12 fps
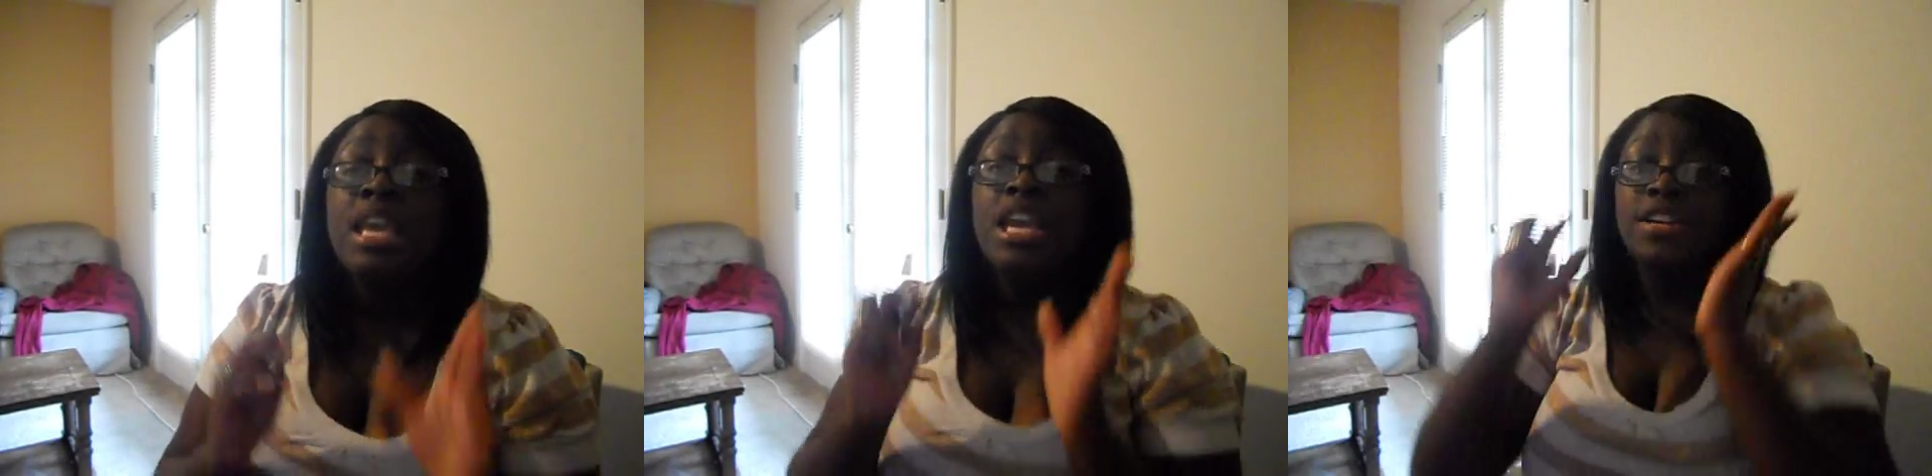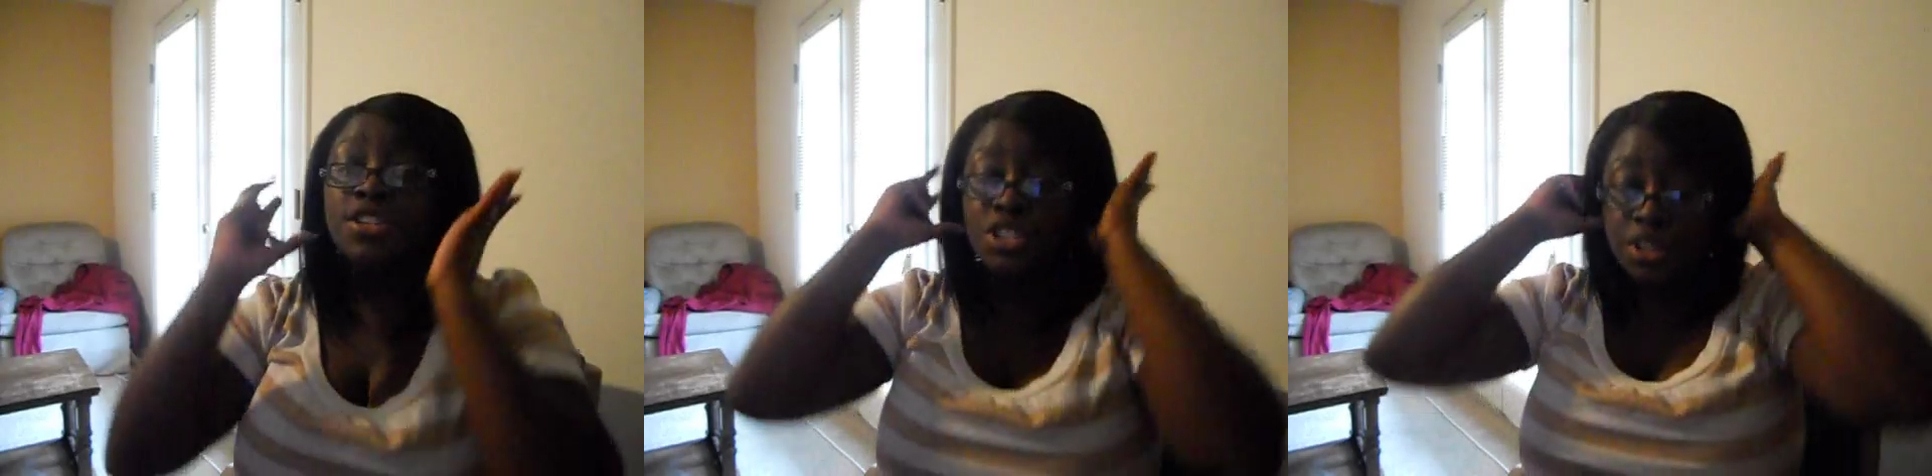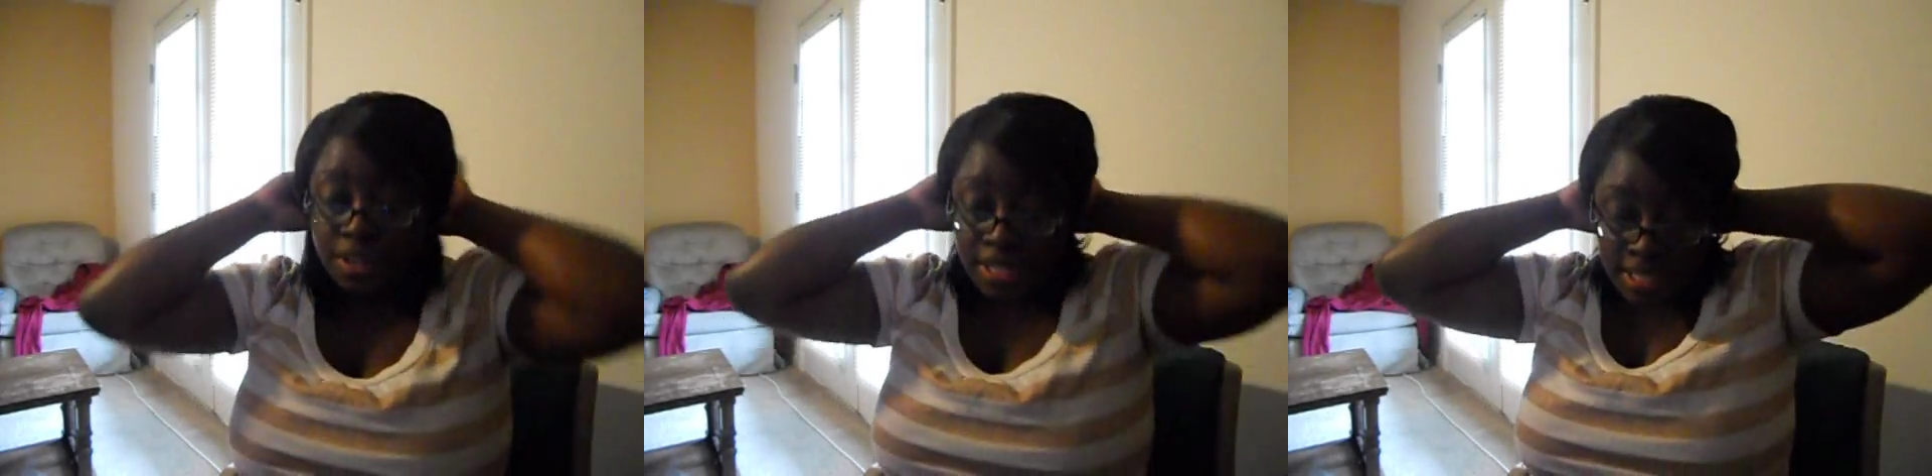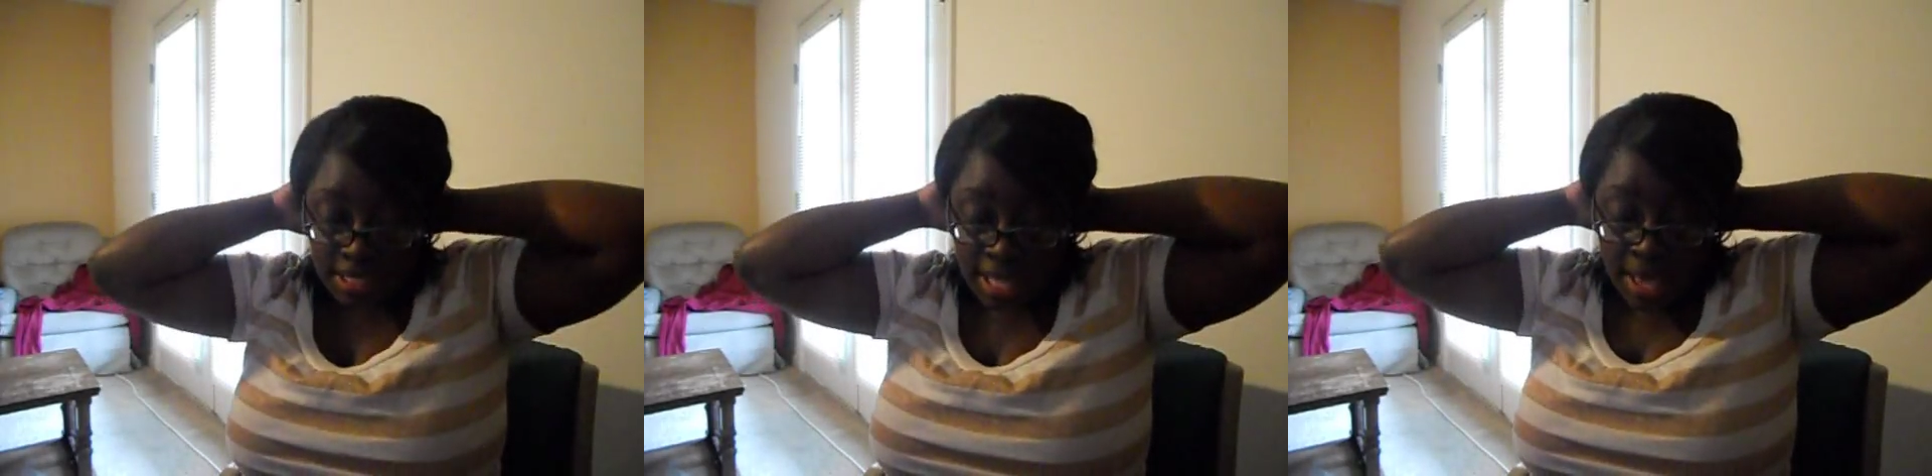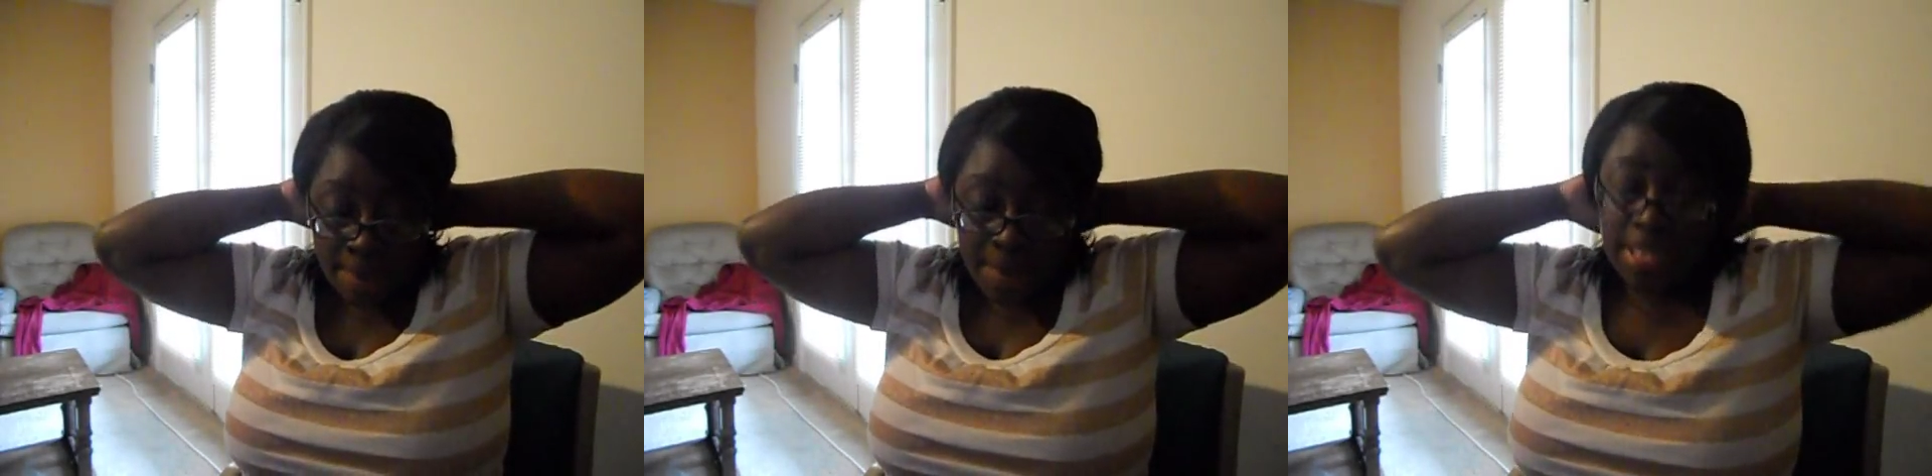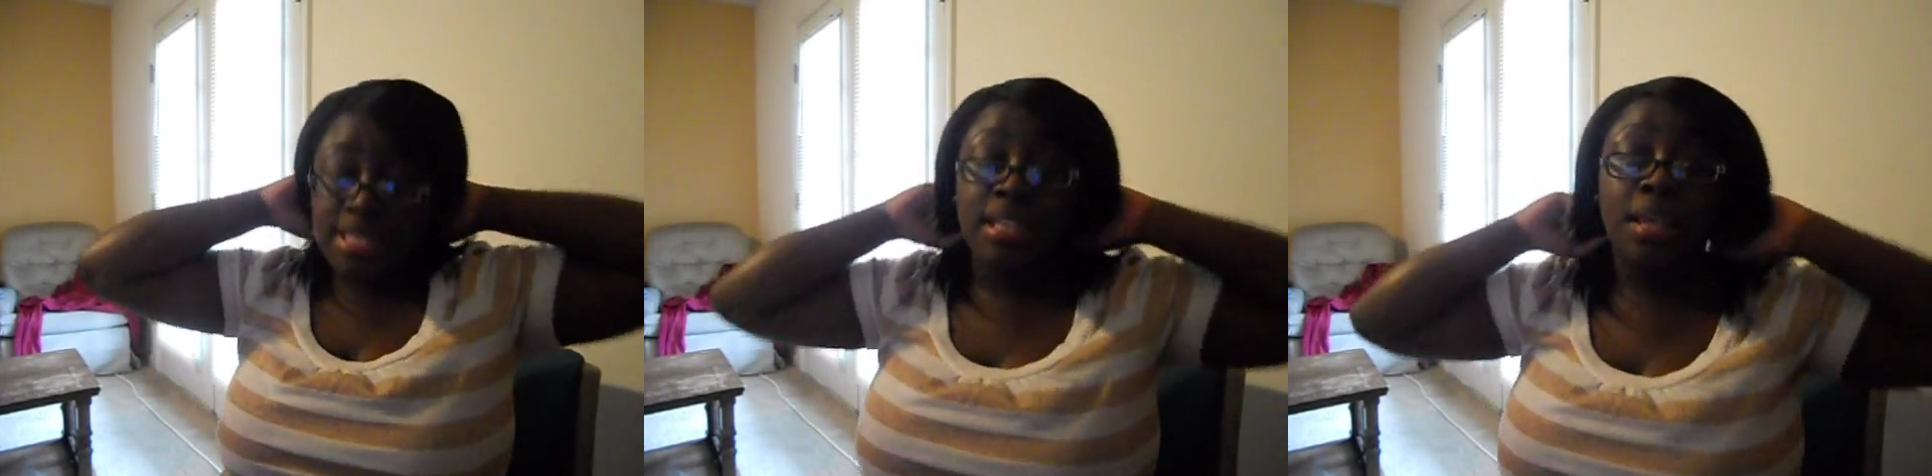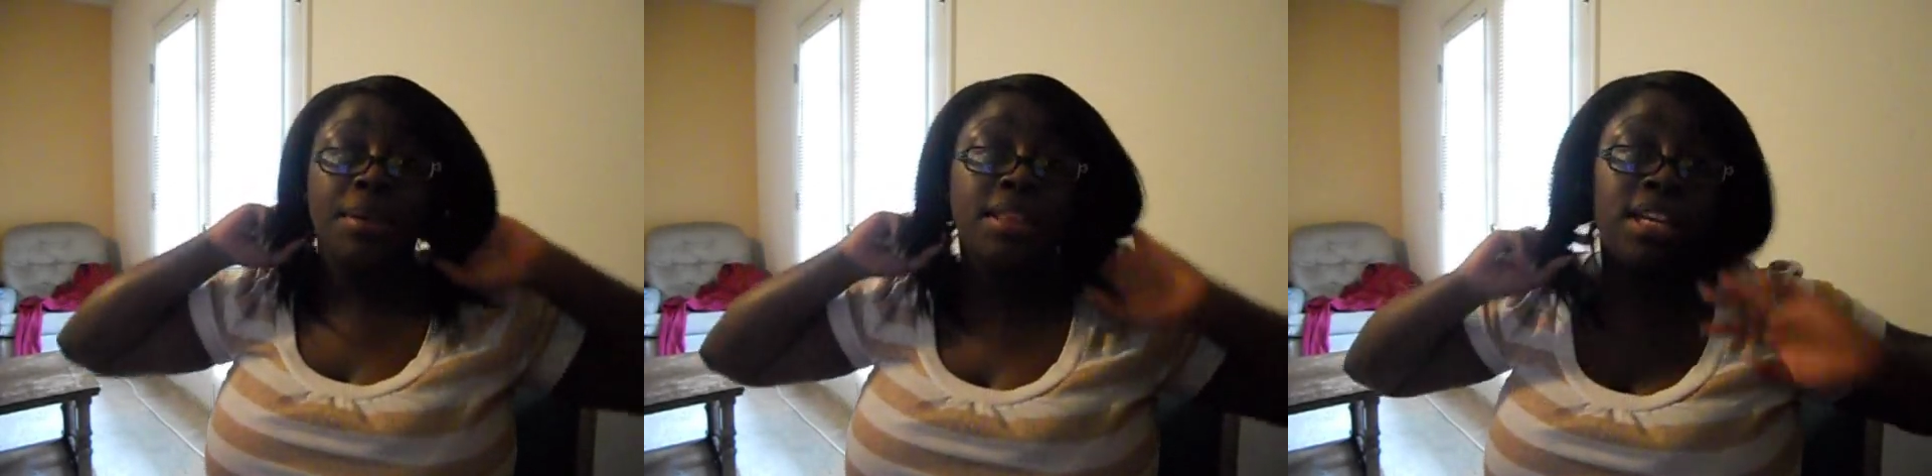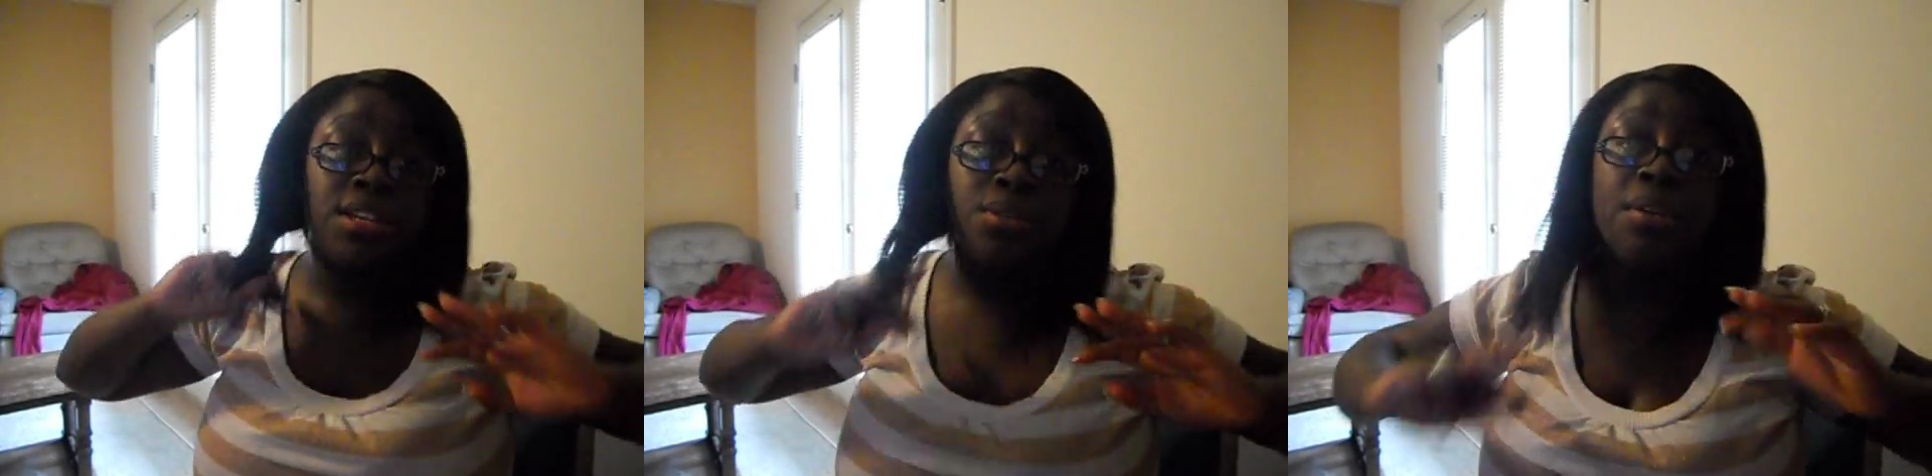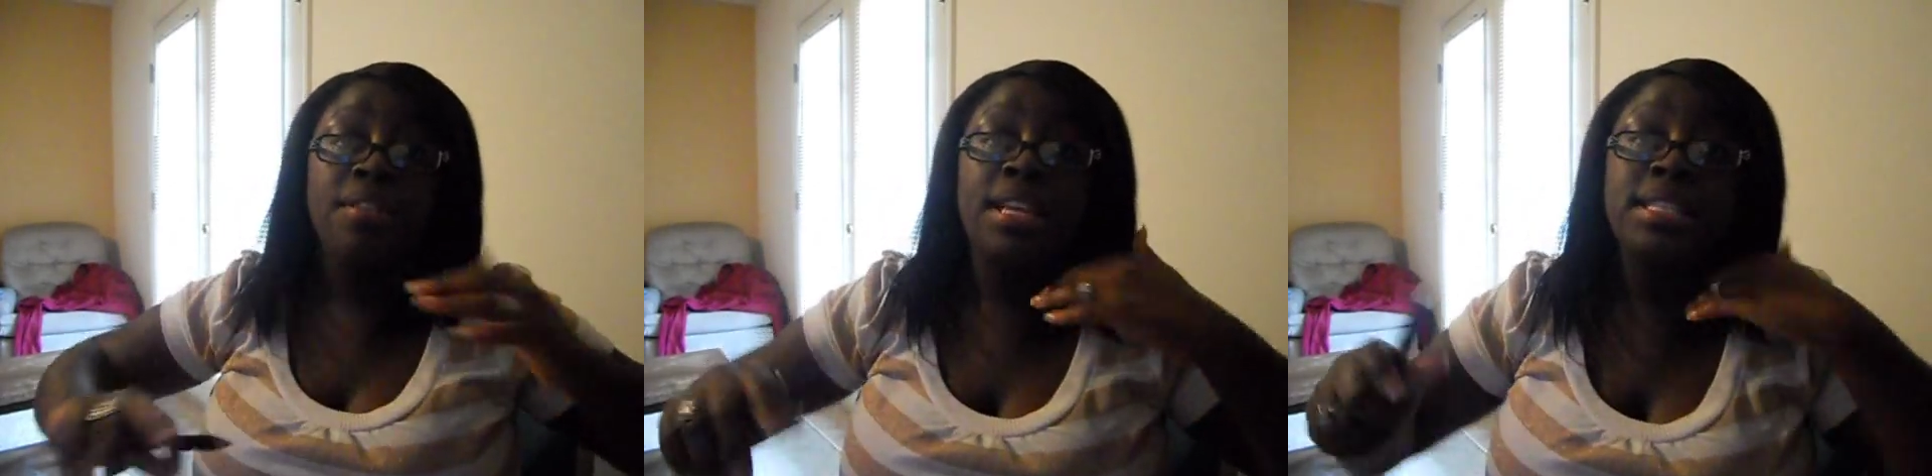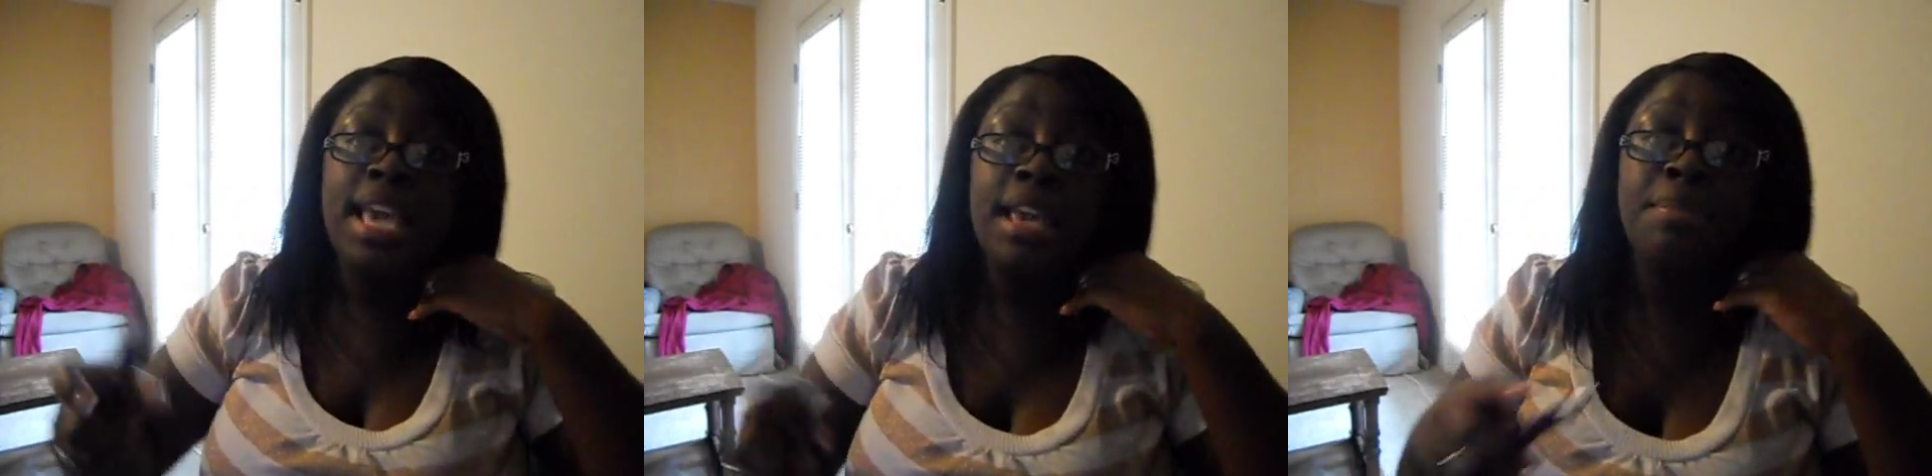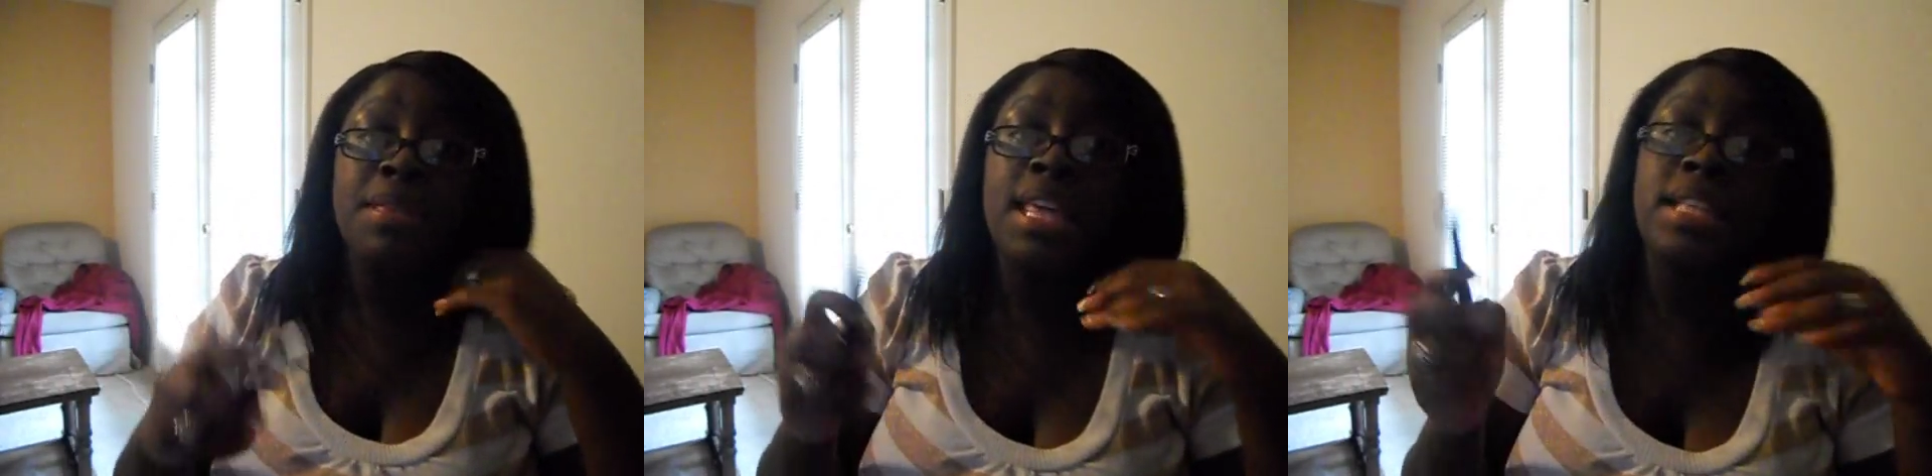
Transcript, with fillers: insurance, basically what they do are they take they